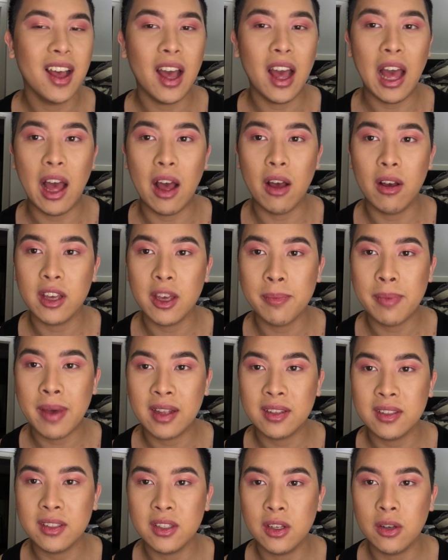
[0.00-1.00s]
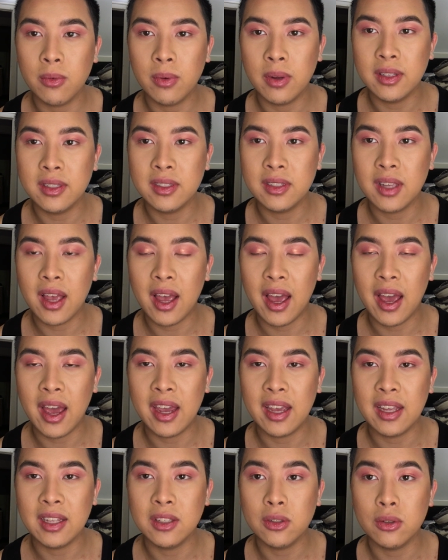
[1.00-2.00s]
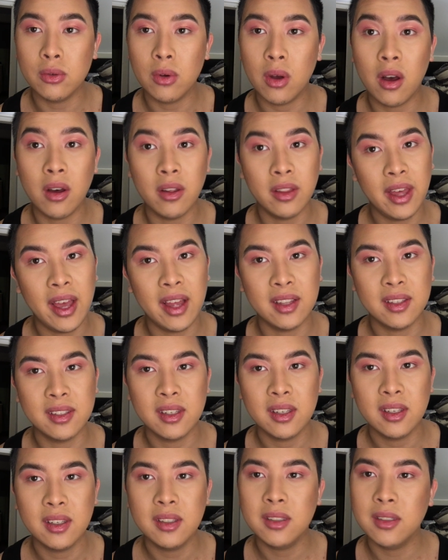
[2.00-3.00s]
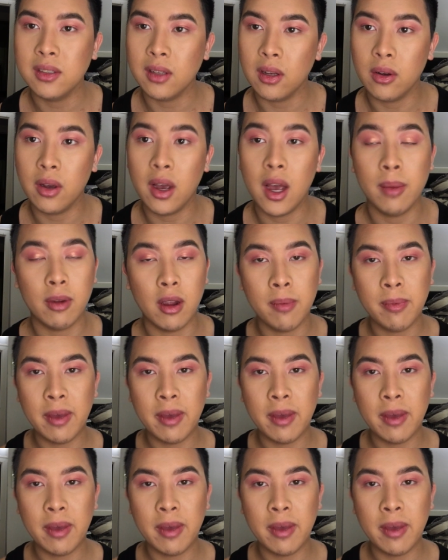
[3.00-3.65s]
I'll get back to you once I do all that. So I'll be right